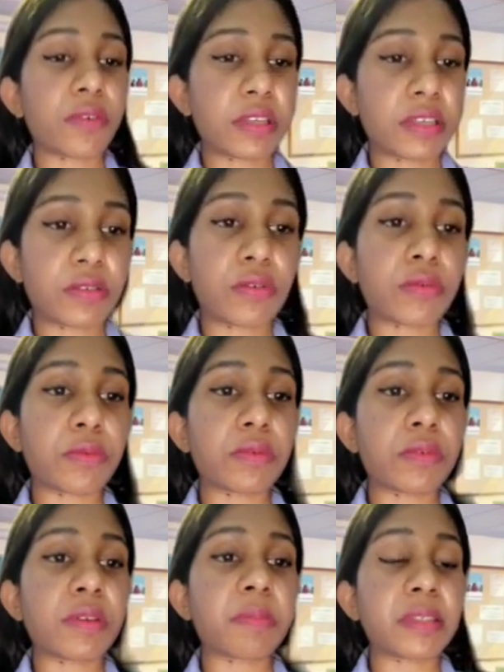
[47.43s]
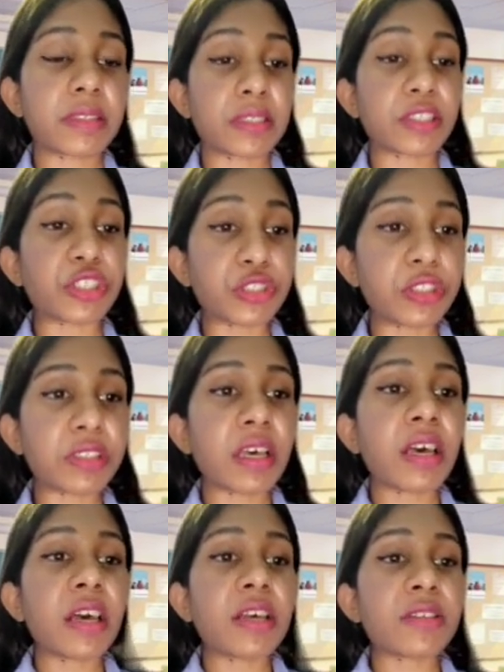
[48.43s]
for his own personal use.
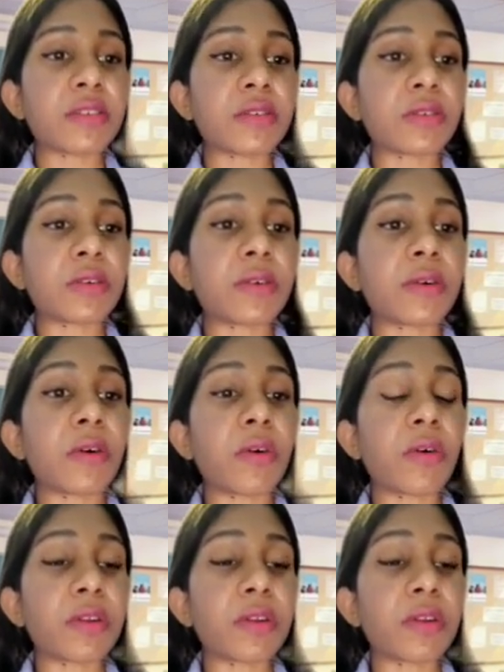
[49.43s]
So